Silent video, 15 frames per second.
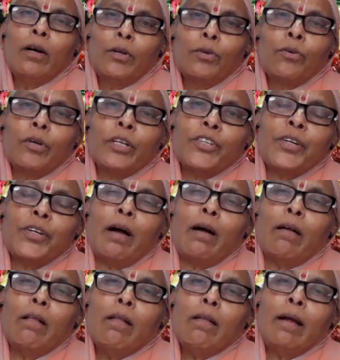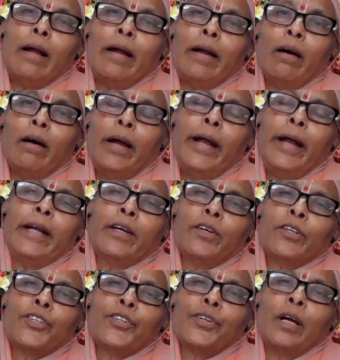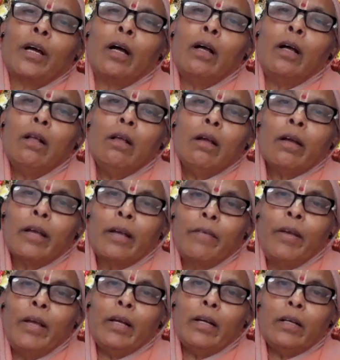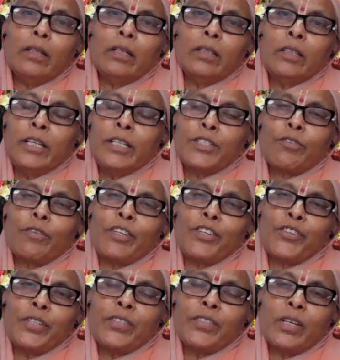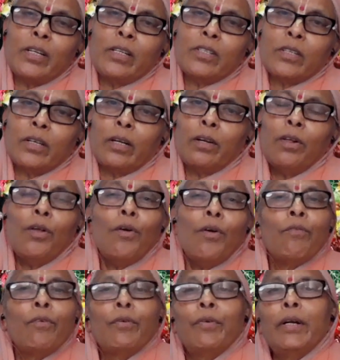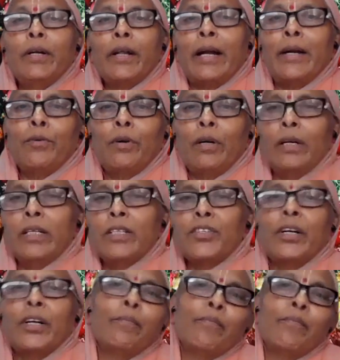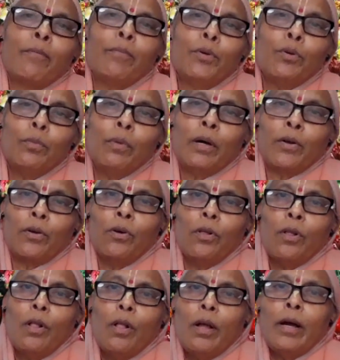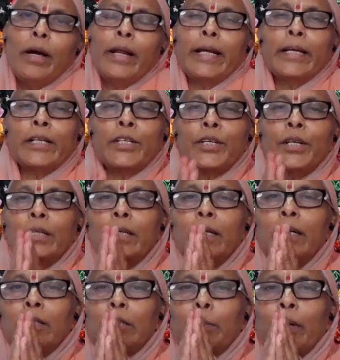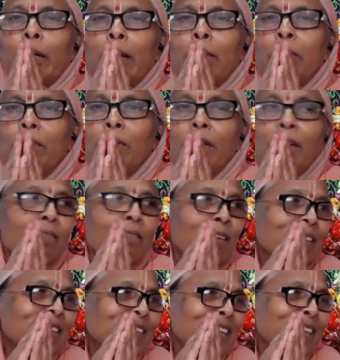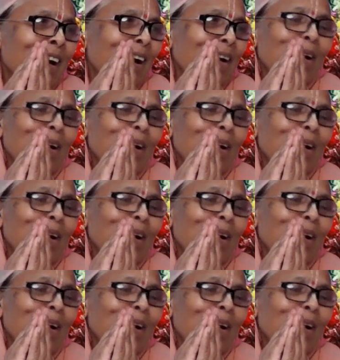to Krishna, and ahead Krishna giving these questions answer. We will try to understand from tomorrow. Hare Krishna, Dandat Pranam. Vancha